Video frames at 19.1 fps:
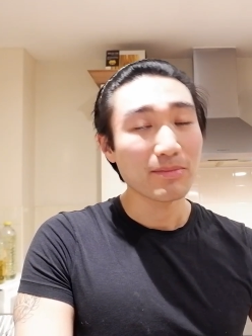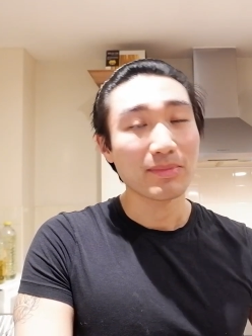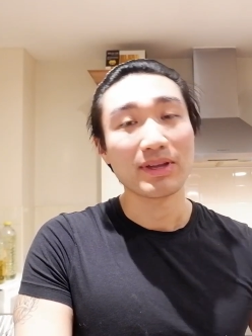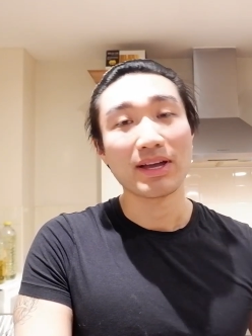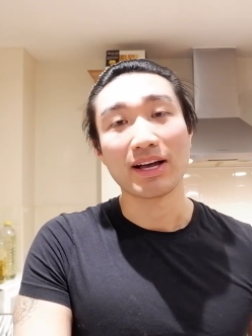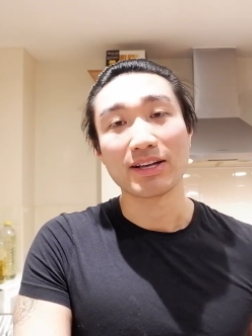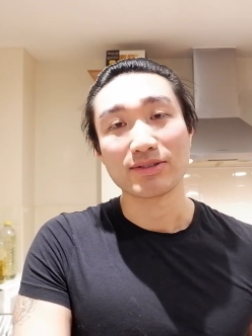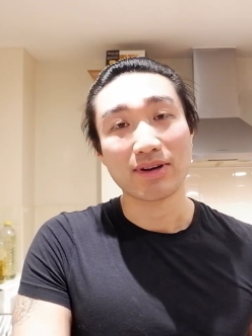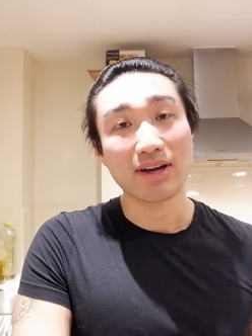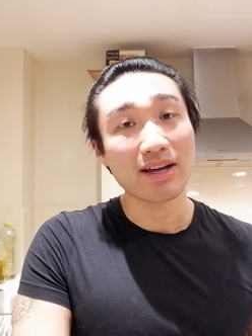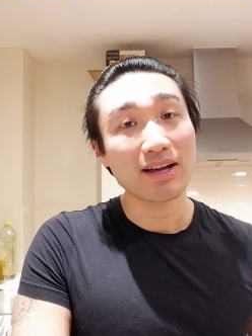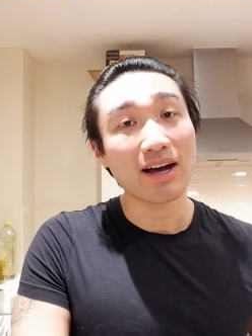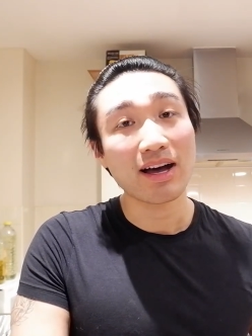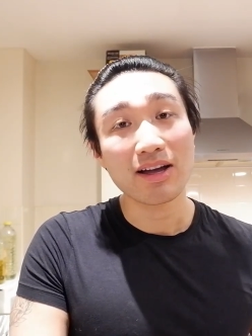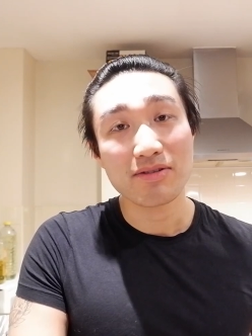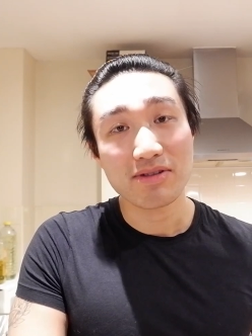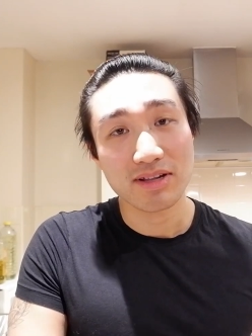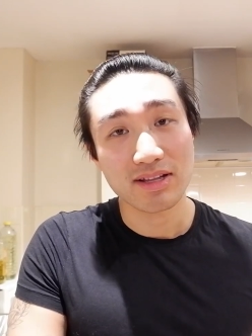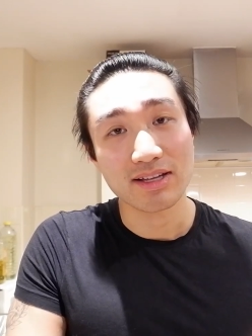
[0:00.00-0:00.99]
But yeah, so
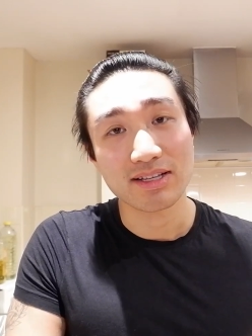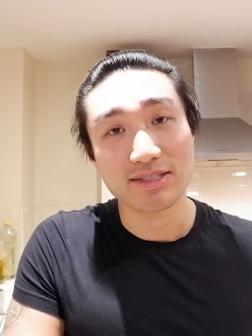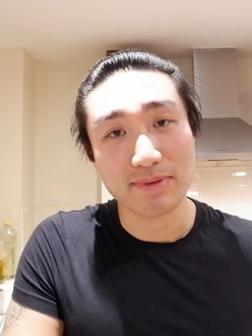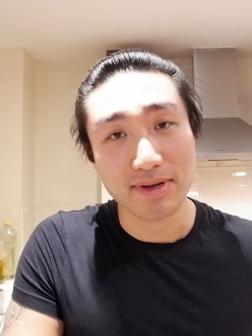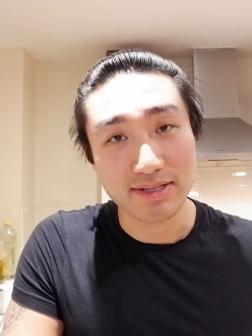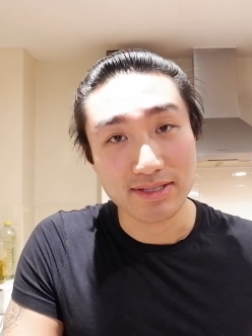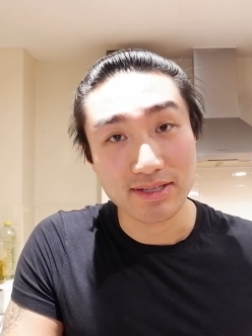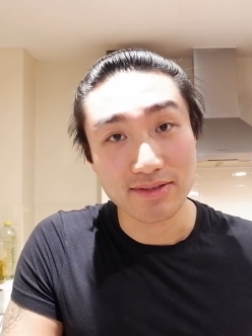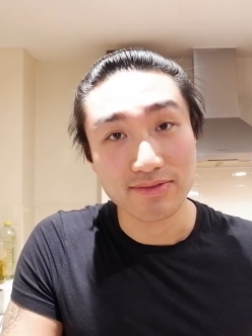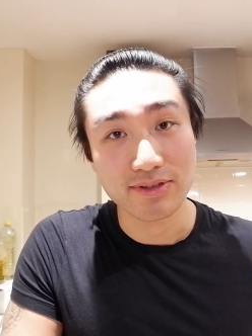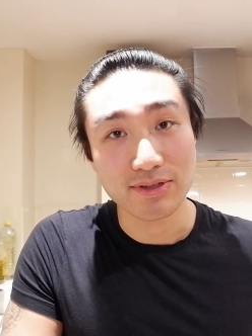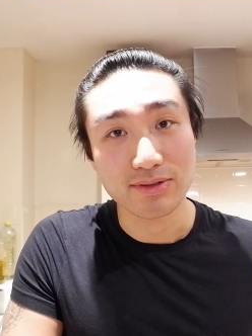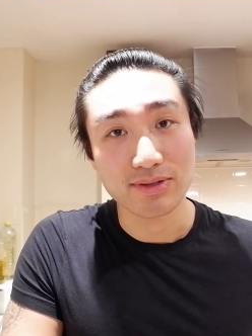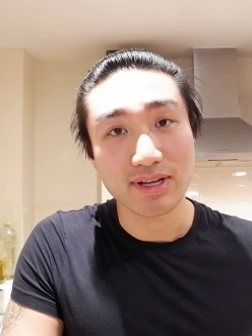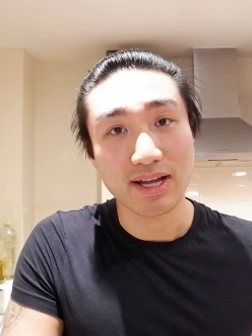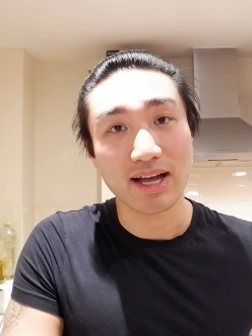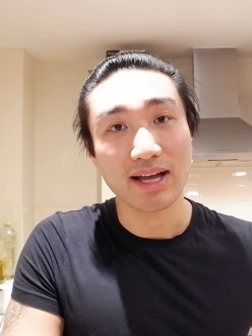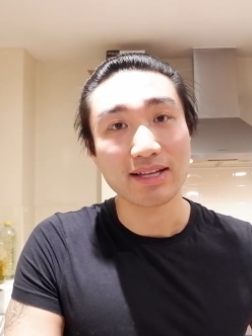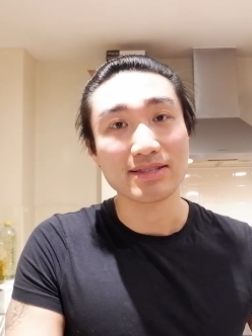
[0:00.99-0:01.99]
I really like spicy
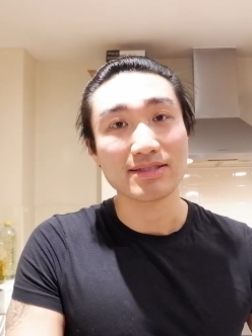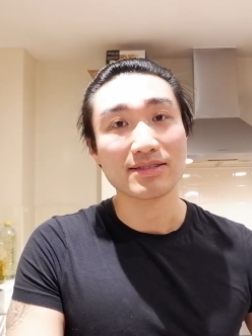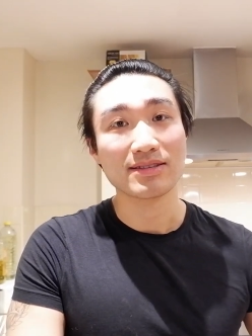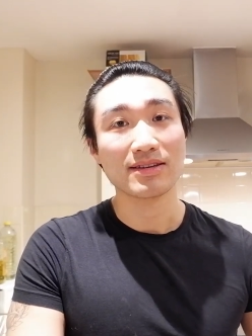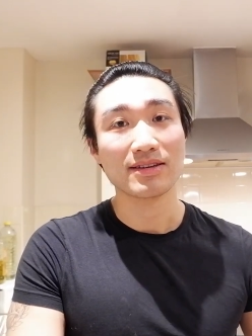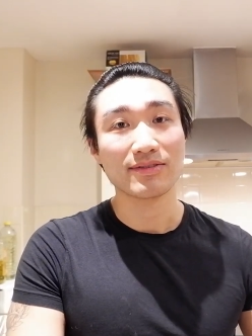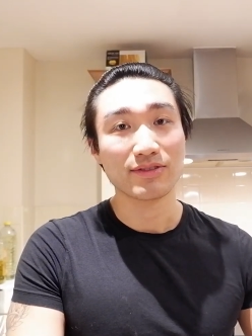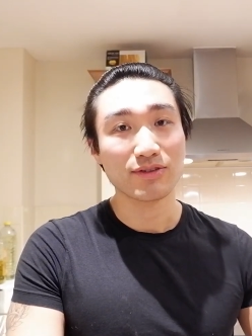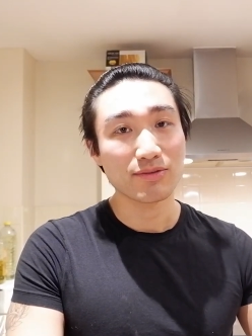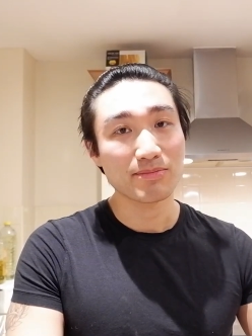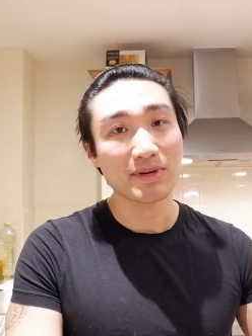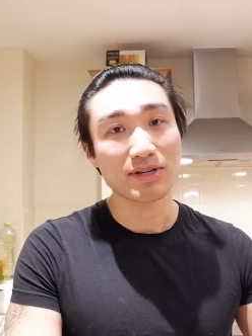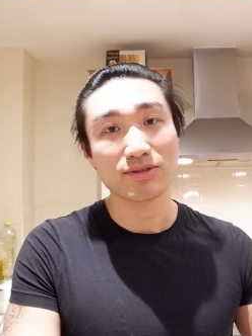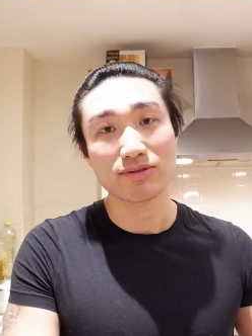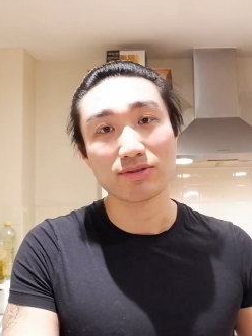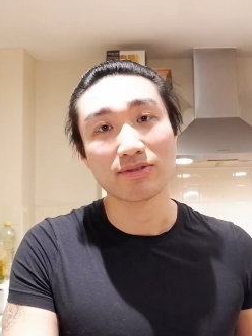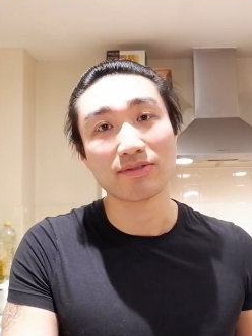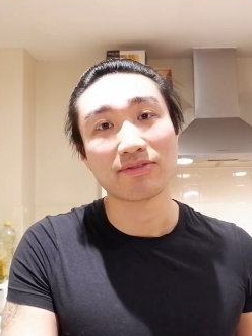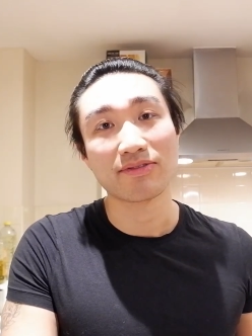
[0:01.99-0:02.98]
food, and if you're my
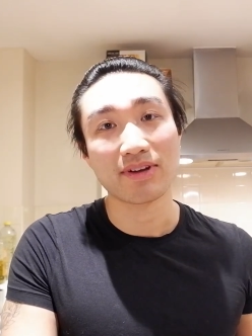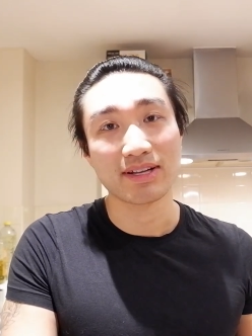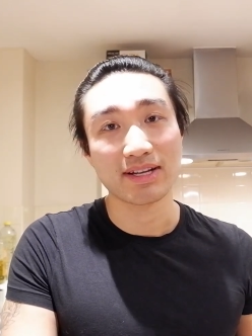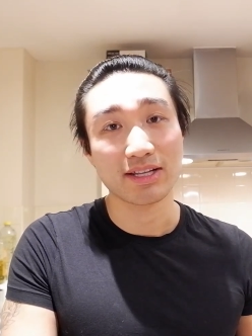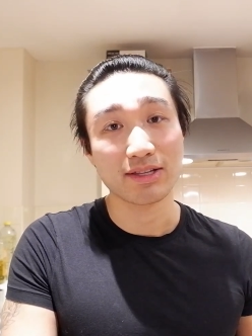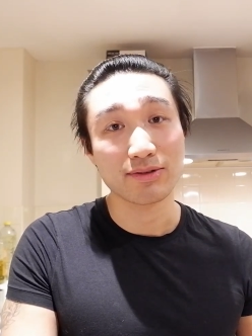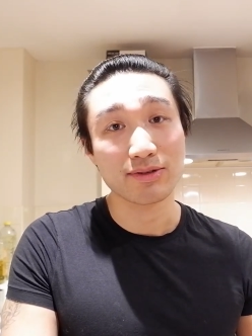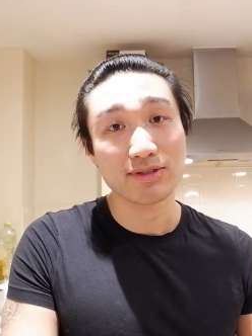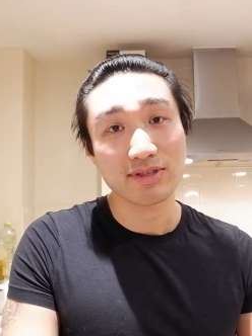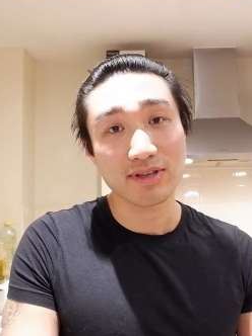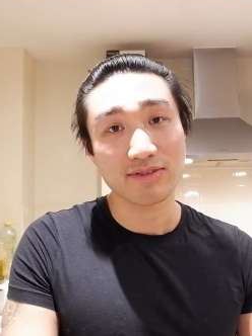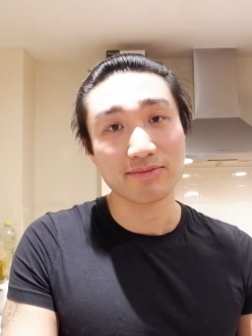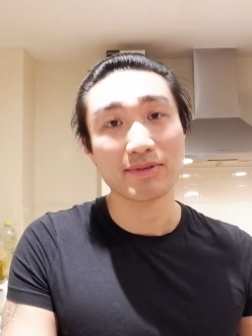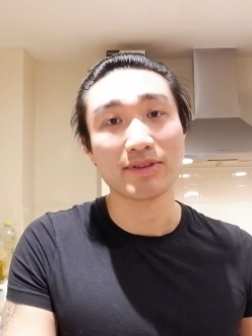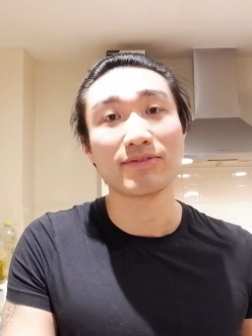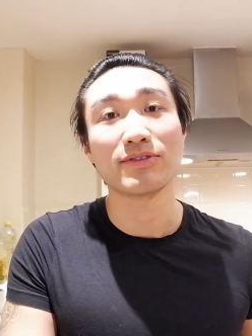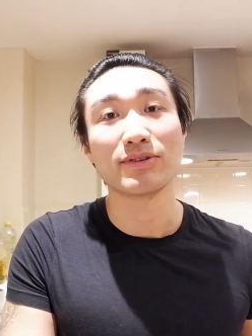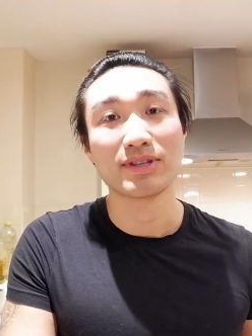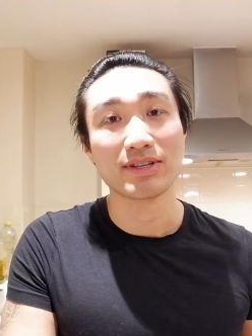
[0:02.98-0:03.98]
true friend and you serve
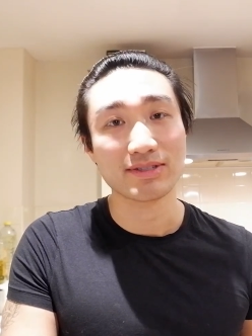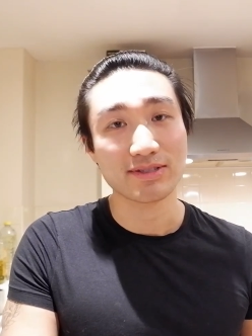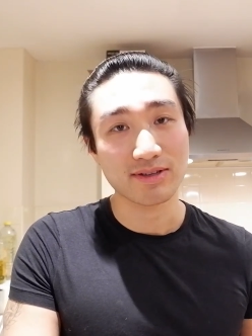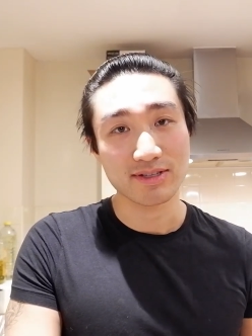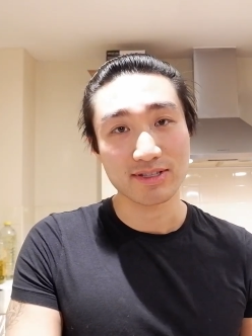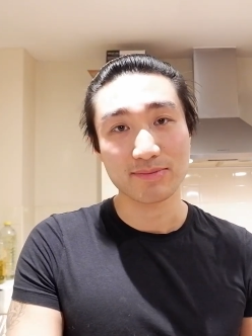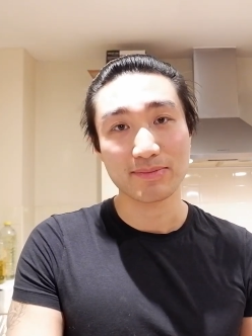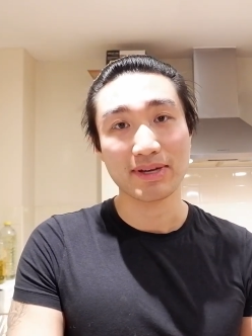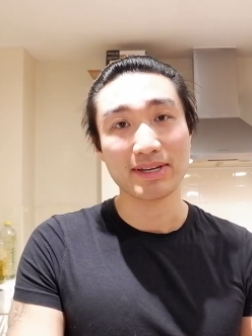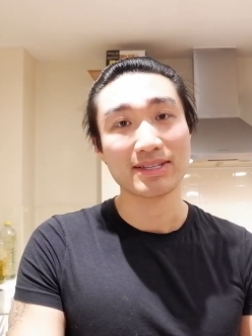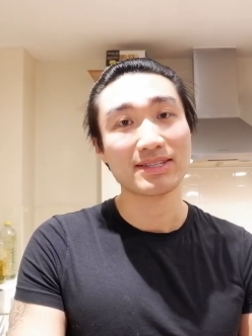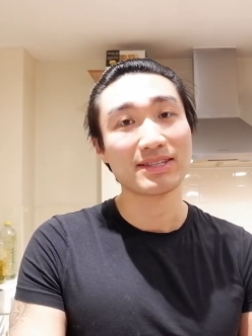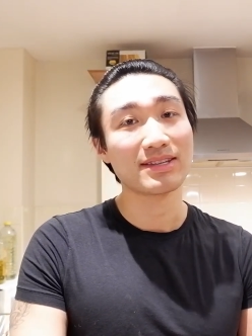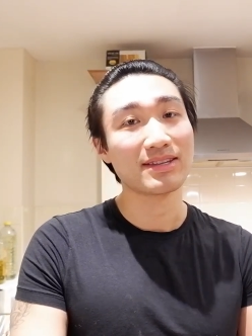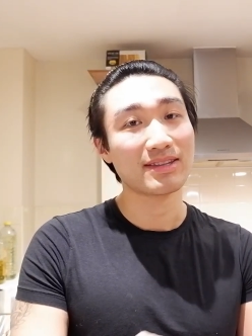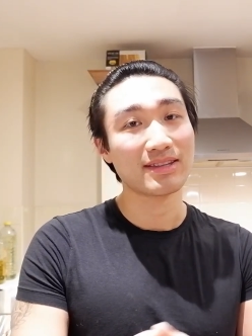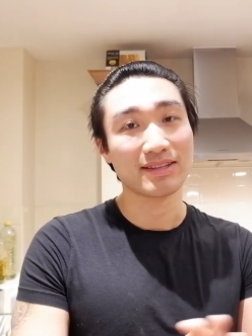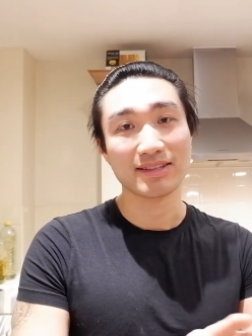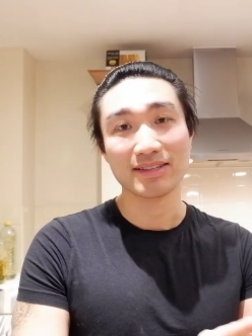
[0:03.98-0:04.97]
me food that's not
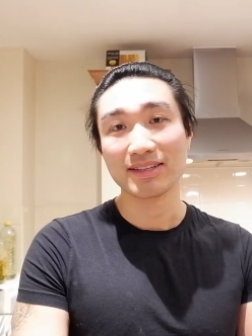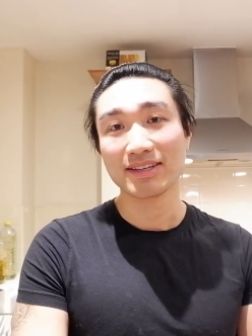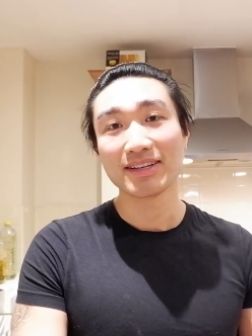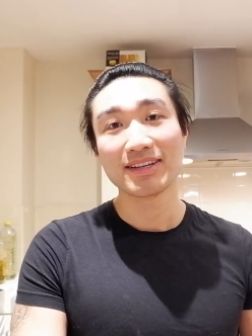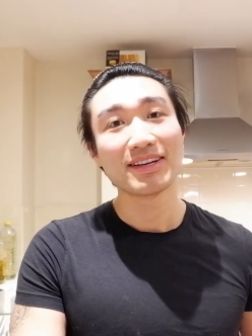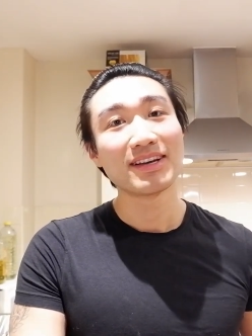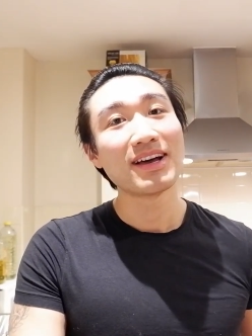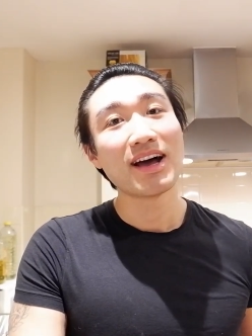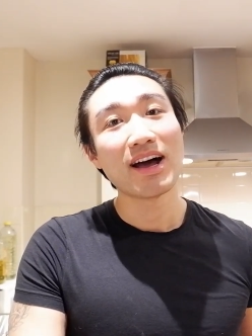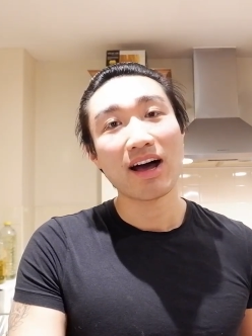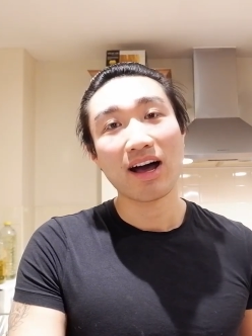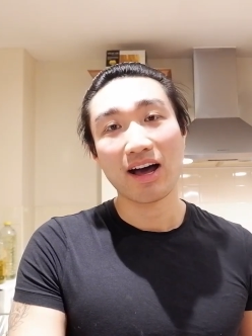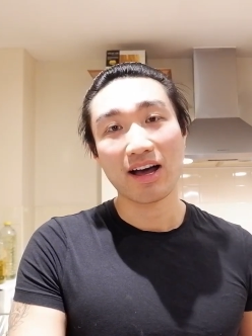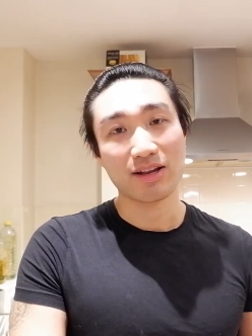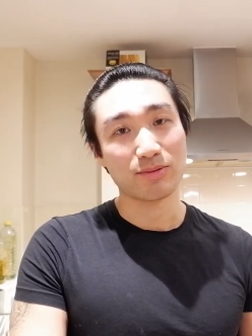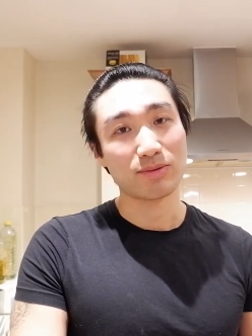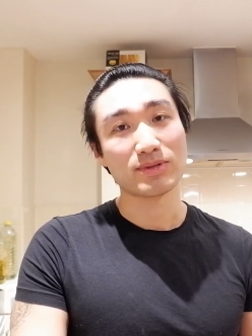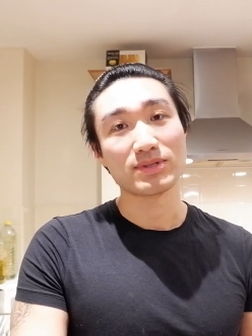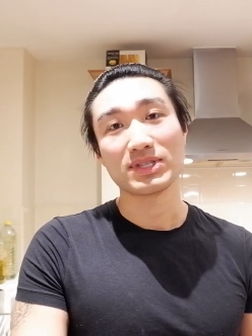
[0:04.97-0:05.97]
spicy, then
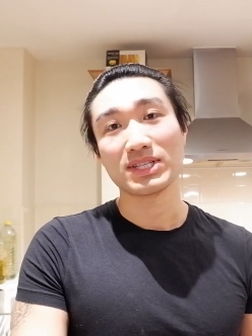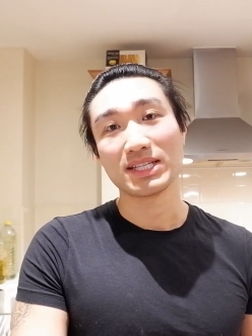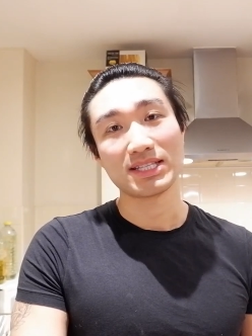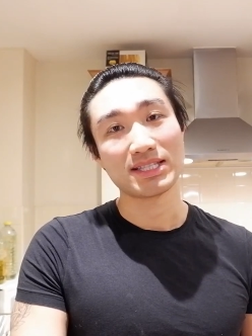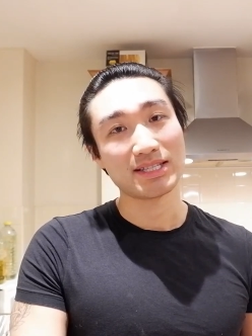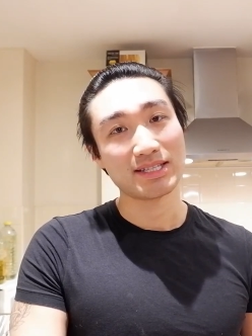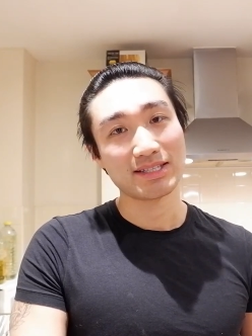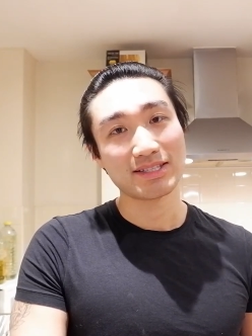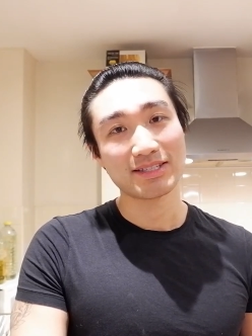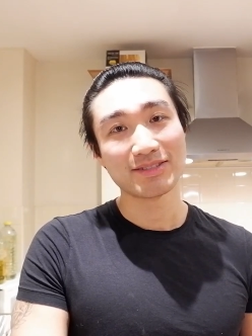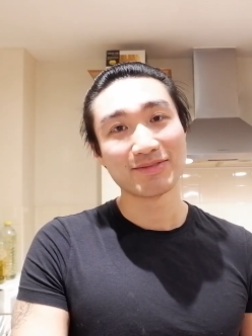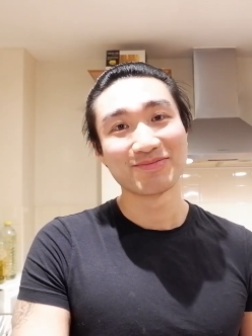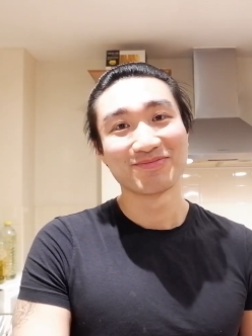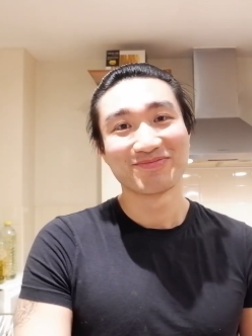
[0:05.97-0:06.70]
I don't want to eat it.